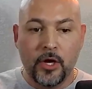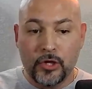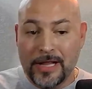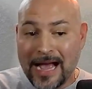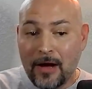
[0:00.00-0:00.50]

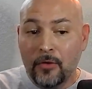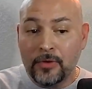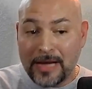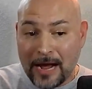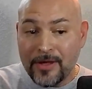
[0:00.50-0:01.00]

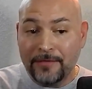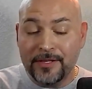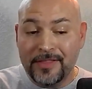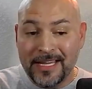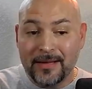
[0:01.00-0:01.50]
Now you have
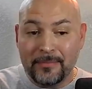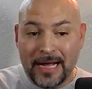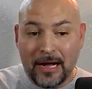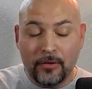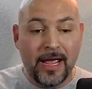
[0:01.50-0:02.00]
to think
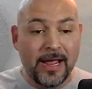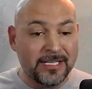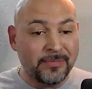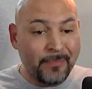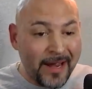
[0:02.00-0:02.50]
about, hey, I
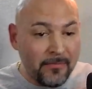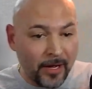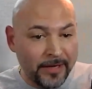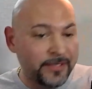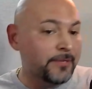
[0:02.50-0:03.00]
spent
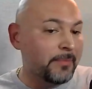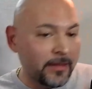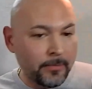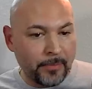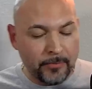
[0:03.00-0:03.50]
money to
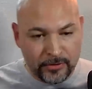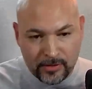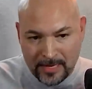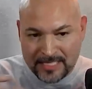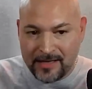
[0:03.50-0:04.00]
get the people
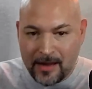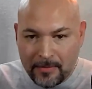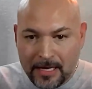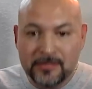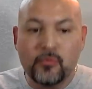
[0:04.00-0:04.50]
to my
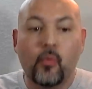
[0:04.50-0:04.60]
sandbox.